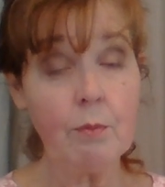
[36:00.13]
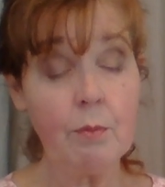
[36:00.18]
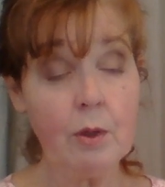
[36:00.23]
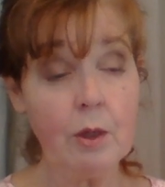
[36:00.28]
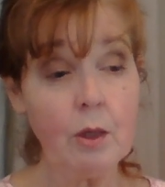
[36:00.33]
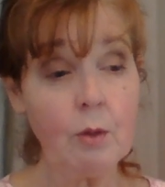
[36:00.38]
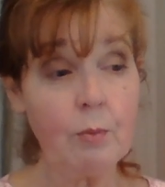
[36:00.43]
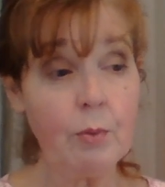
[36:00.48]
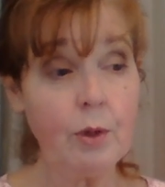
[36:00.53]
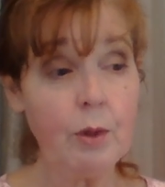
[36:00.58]

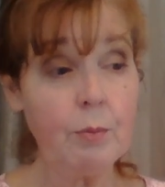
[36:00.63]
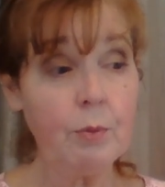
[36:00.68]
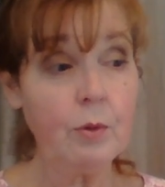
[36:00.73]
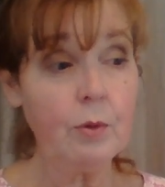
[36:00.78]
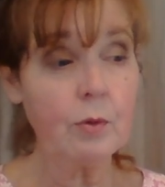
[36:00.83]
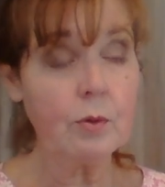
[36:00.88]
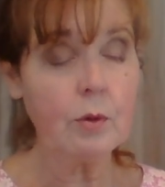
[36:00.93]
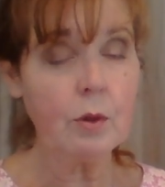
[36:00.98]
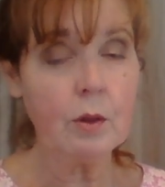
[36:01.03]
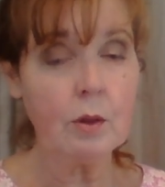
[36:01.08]
many
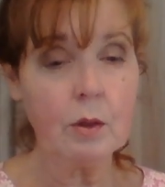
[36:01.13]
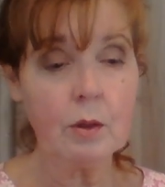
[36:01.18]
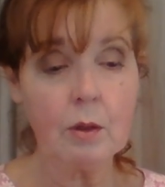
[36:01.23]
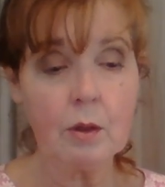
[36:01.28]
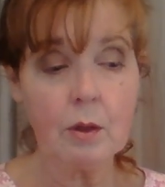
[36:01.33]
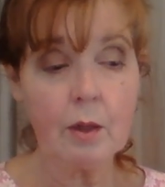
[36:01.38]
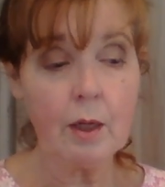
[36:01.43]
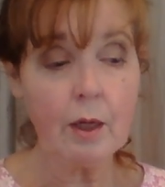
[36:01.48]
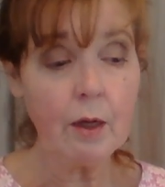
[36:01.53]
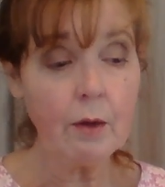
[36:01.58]
people
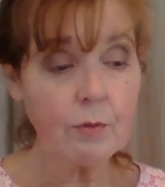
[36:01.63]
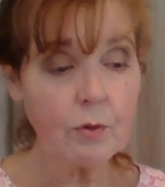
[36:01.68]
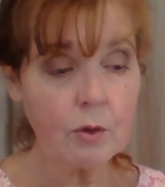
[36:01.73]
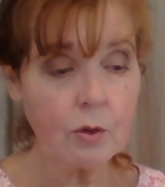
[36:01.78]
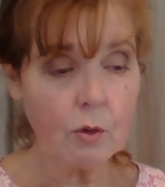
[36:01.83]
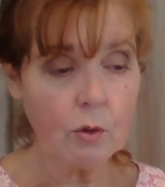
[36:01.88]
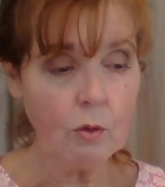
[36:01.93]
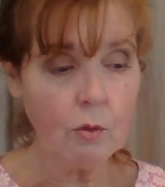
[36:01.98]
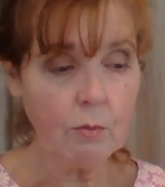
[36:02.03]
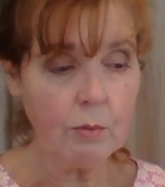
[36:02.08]
uh, have
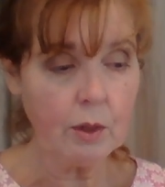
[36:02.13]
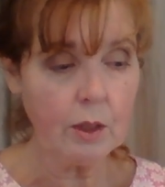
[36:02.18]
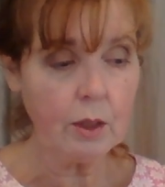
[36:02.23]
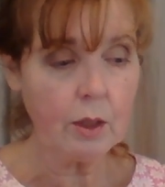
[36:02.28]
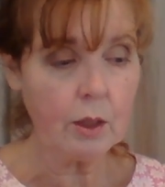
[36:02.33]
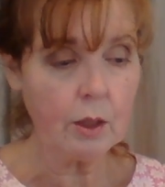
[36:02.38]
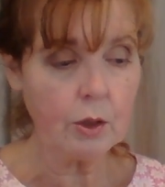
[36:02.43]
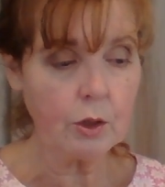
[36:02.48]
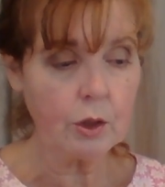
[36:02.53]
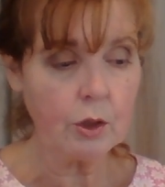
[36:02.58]
so
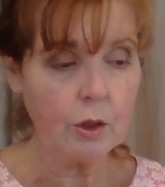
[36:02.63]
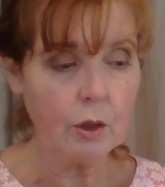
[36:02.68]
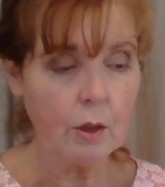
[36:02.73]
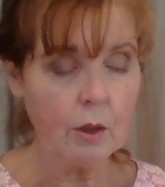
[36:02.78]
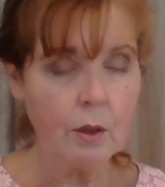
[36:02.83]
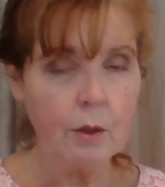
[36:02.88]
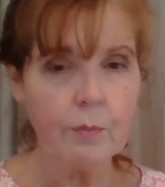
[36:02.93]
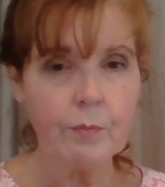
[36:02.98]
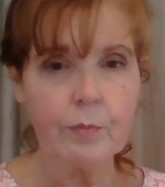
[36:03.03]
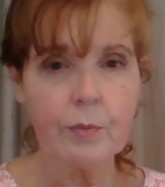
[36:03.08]
much
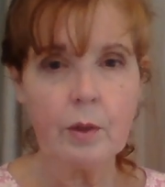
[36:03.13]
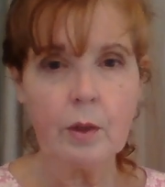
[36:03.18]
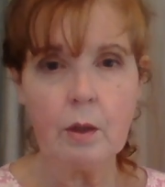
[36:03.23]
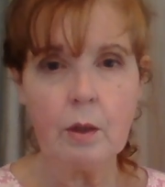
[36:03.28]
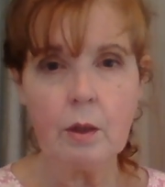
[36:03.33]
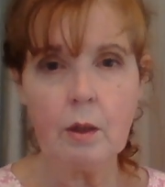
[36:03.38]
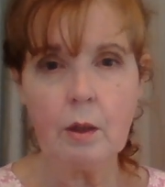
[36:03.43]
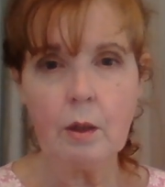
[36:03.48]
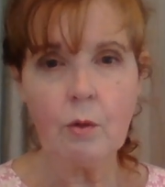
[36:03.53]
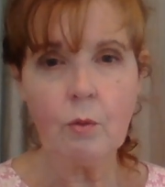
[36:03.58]

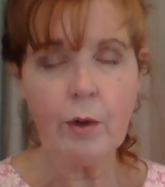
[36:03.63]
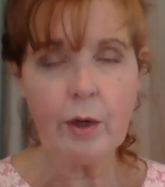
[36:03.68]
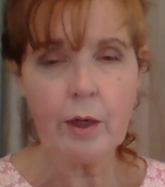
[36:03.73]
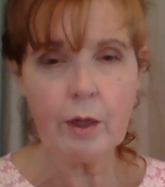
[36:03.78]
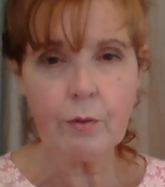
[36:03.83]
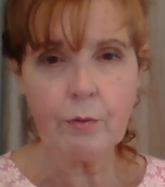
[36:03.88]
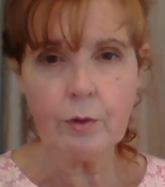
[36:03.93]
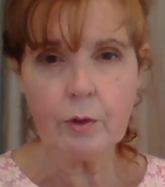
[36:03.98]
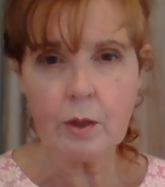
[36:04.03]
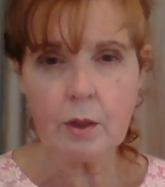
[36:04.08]
uh,
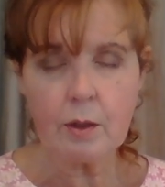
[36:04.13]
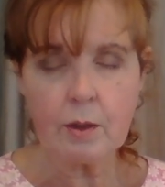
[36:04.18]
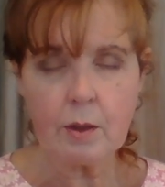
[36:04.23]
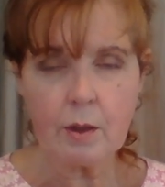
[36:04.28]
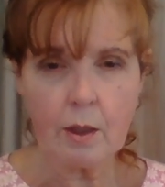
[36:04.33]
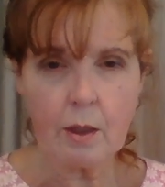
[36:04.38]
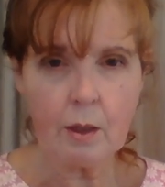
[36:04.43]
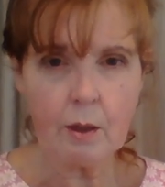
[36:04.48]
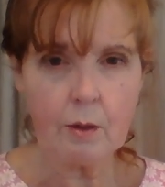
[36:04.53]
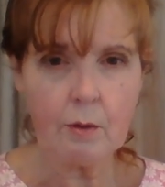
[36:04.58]
wakefulness
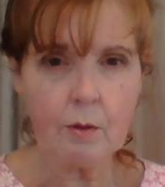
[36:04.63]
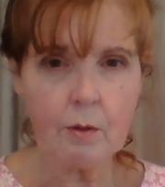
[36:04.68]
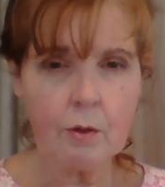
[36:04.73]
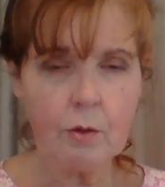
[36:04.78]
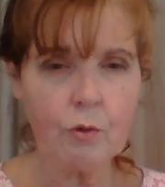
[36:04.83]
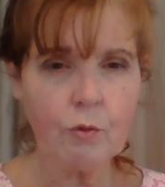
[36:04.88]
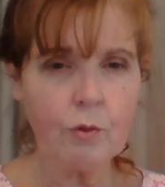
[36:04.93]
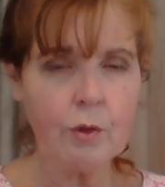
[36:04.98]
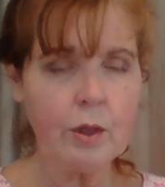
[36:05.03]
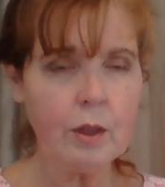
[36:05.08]
and
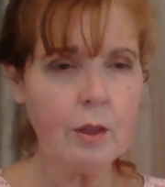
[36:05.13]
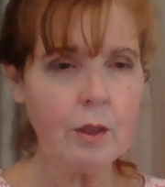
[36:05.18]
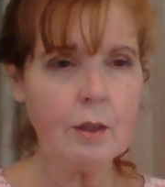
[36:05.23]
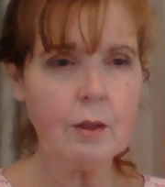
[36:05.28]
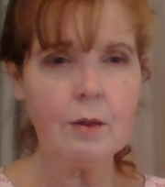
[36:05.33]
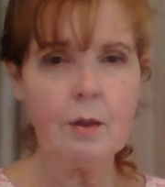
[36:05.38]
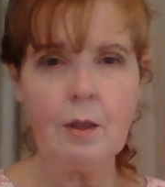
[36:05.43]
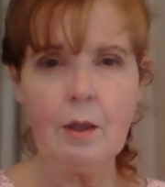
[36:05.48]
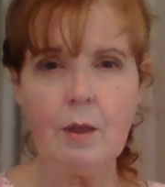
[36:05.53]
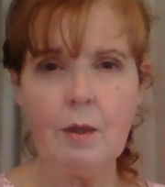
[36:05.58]

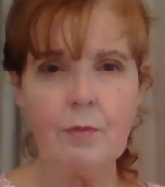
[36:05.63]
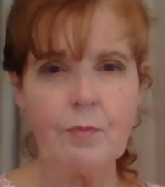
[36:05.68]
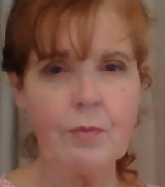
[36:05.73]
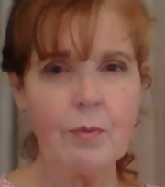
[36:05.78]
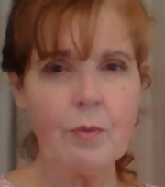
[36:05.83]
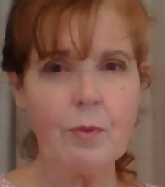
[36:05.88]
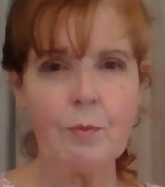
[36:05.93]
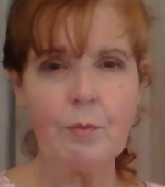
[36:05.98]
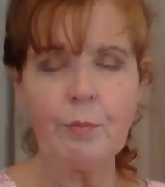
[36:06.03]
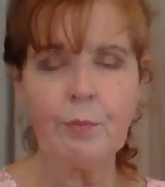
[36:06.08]
adrenaline,
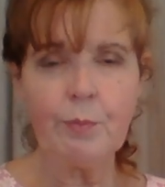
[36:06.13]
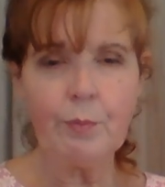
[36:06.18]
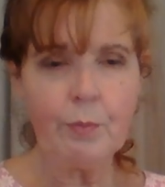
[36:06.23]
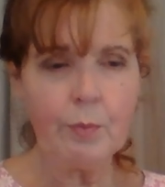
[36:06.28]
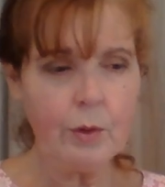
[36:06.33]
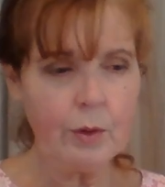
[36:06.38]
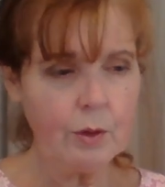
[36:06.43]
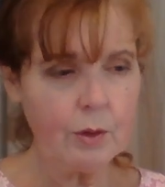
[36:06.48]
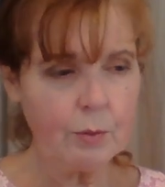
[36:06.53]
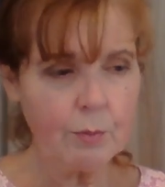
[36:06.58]

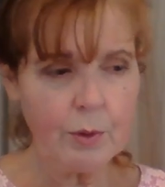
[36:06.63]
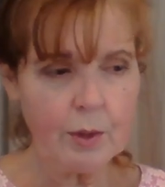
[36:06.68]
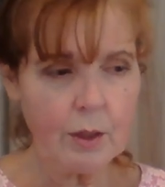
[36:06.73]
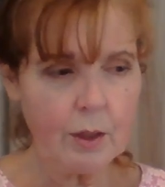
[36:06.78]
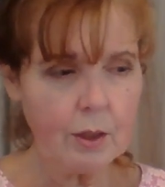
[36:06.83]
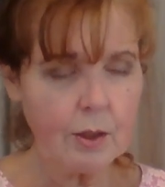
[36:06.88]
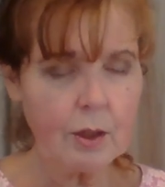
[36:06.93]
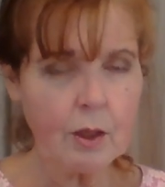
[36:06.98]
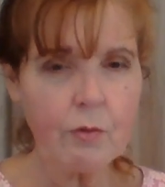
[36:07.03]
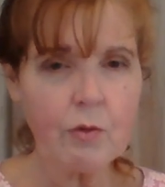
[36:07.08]
is
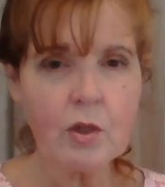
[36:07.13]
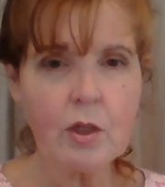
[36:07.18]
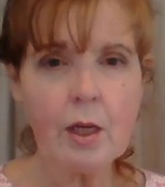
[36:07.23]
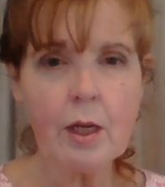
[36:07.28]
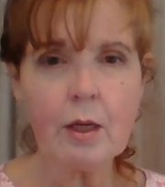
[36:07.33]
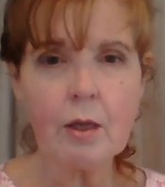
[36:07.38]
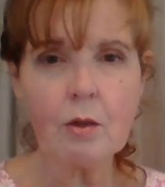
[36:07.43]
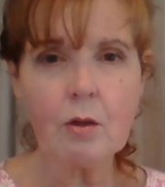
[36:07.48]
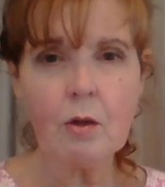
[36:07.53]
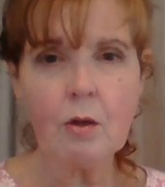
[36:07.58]
because they've
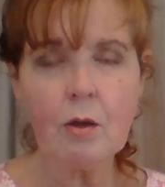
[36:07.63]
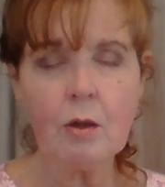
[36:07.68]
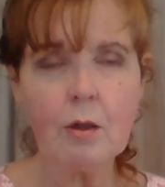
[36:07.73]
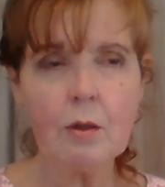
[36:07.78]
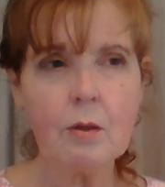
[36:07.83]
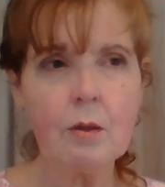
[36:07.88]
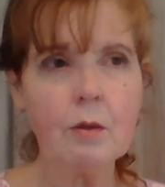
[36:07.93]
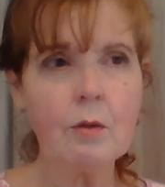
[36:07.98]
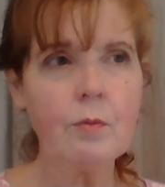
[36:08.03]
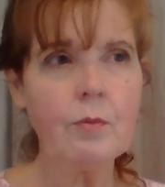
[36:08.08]
taken
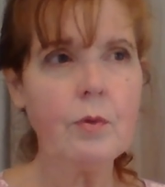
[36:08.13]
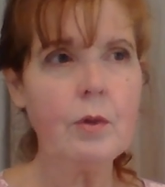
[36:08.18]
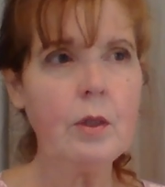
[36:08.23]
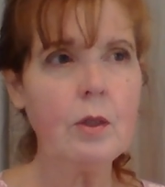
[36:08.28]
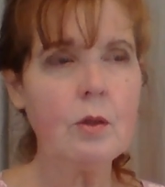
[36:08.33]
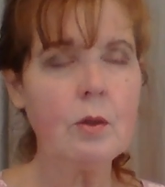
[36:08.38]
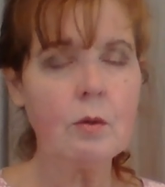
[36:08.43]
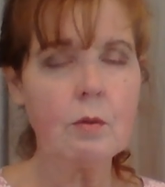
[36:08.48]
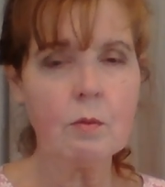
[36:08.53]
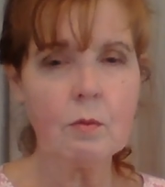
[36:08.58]
on
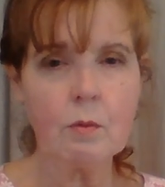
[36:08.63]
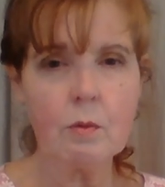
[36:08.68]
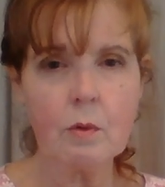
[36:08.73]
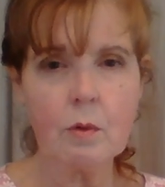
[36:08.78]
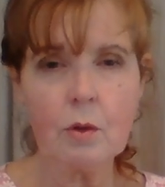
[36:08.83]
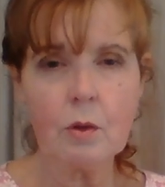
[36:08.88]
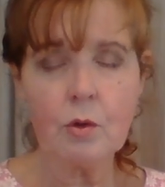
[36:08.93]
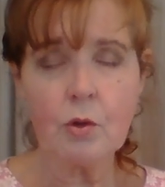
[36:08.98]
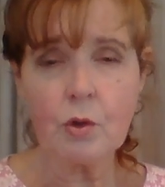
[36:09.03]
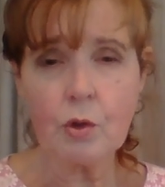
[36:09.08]
these
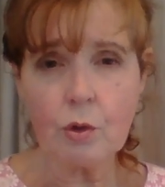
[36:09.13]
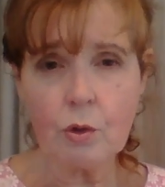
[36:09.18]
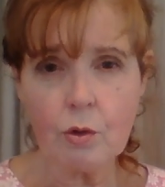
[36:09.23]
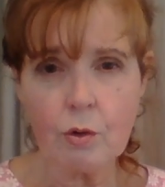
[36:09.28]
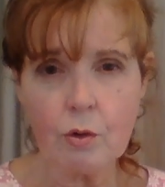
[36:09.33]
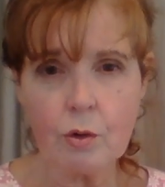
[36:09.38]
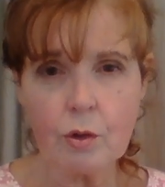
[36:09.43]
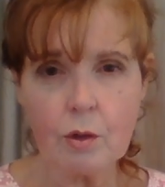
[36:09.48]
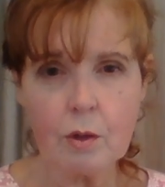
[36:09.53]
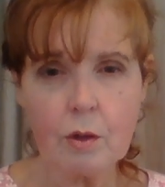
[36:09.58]

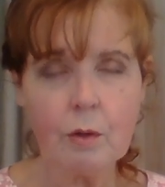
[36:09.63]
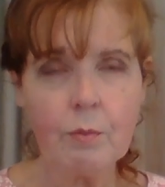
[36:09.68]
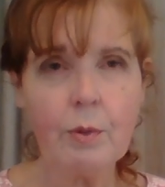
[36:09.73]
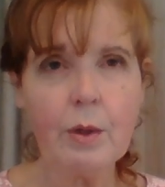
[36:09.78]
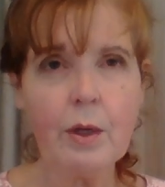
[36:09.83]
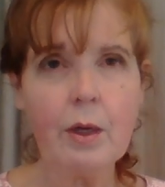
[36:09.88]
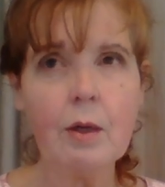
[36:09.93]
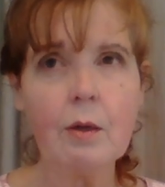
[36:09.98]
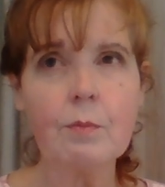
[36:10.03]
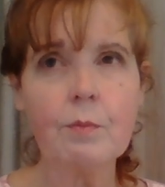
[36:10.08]
concerns
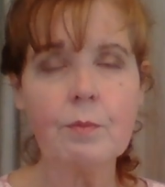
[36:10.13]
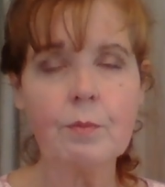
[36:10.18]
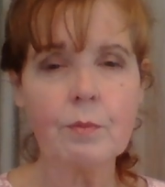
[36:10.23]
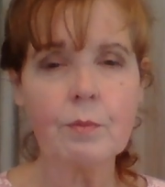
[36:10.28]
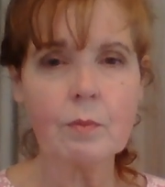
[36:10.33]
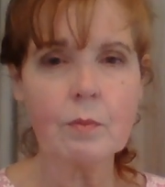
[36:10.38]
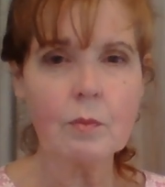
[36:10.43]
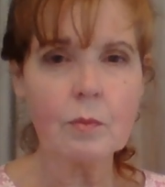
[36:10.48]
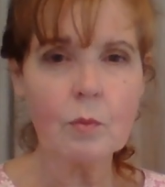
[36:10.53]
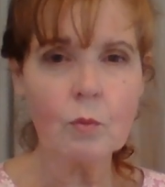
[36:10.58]
about
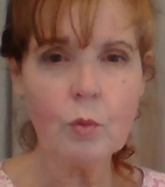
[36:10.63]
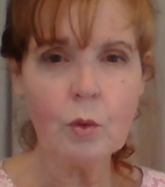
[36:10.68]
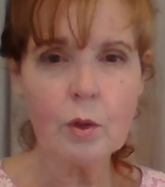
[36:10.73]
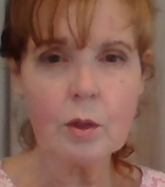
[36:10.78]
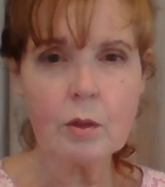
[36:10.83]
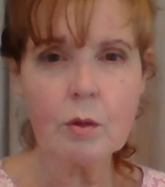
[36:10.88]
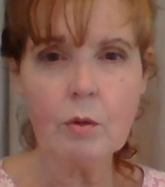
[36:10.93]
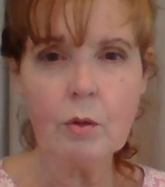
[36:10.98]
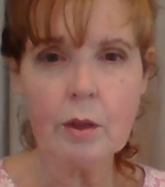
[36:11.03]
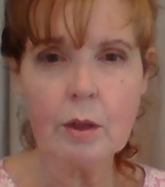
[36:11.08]

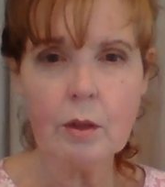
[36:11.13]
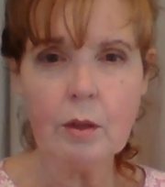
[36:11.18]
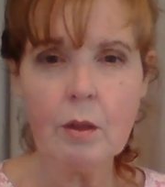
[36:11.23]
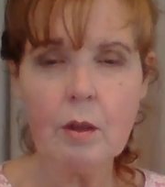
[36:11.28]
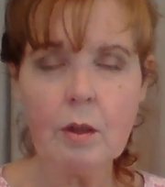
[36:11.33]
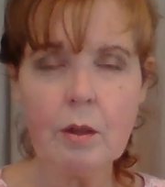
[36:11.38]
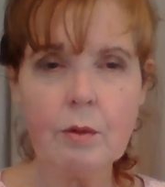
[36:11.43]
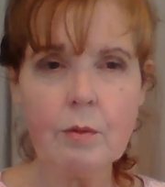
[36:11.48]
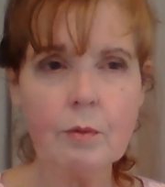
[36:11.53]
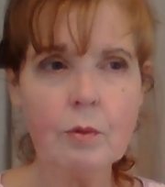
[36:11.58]
what's going
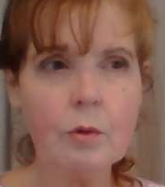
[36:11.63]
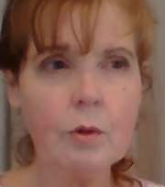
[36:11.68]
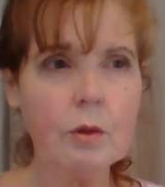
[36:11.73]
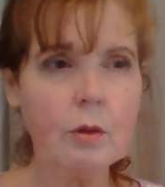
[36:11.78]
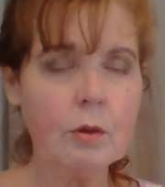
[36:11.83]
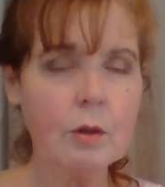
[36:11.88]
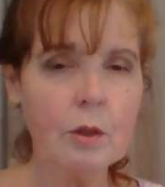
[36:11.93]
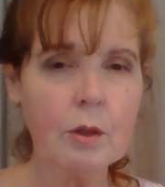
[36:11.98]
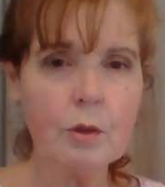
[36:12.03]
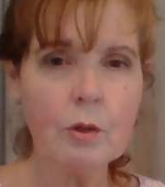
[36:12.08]
on
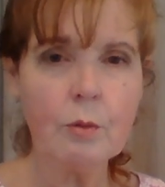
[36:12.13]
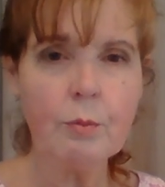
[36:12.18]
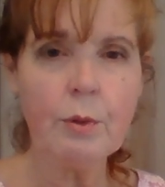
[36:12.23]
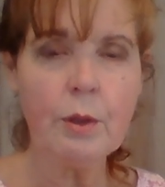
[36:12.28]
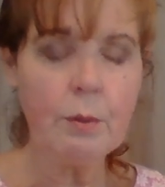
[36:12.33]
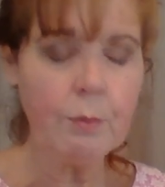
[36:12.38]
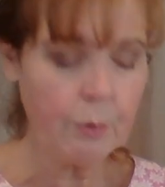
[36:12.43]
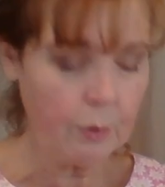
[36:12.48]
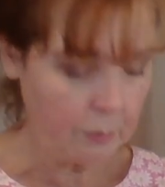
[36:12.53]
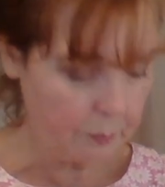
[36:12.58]
or other
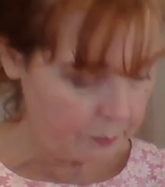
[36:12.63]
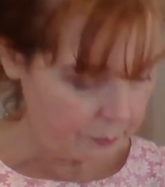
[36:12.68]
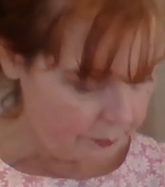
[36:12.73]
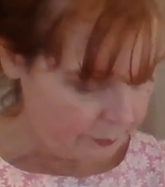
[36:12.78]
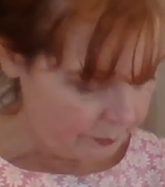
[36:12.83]
people.